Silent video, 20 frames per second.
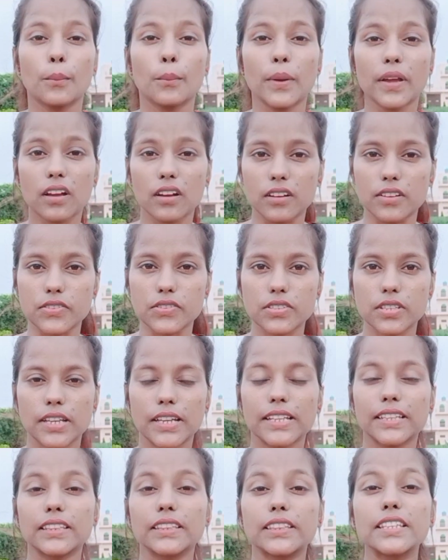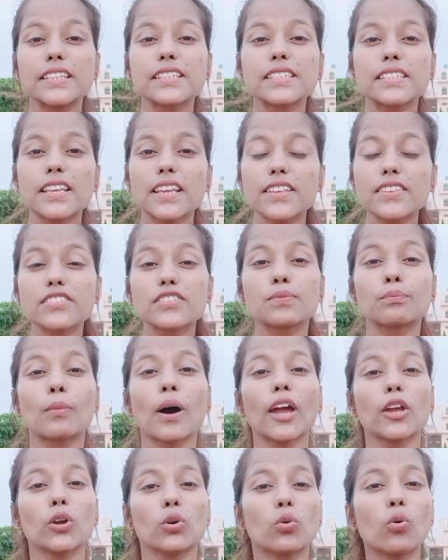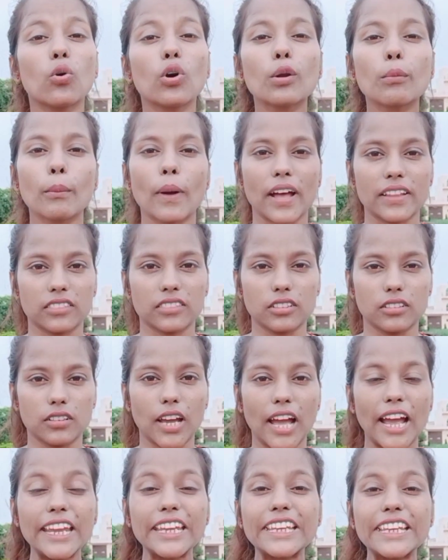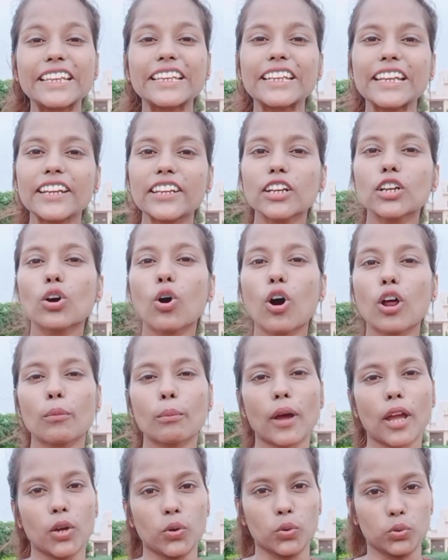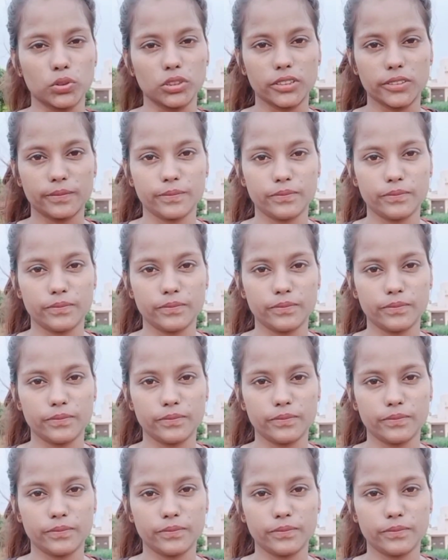Because this is my own method. I created on my own.